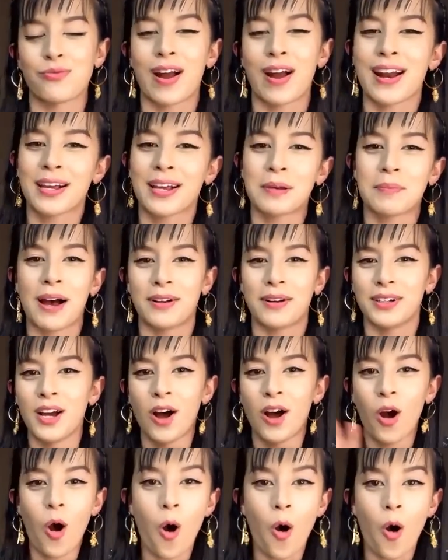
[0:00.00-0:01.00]
writing about
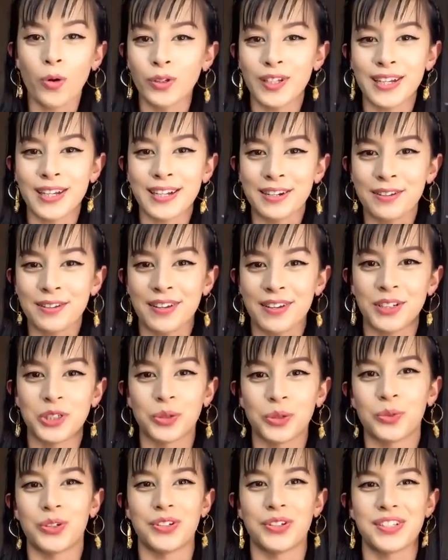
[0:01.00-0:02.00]
holy
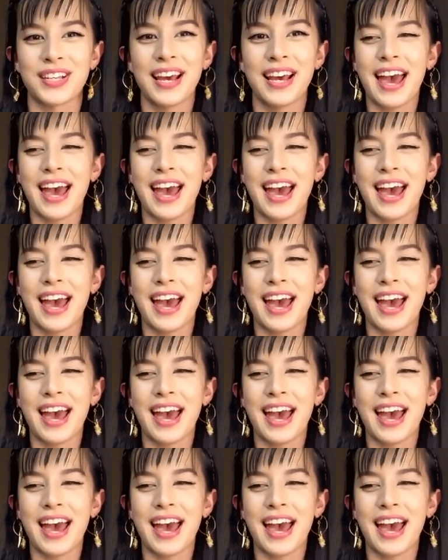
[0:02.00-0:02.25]
individuals.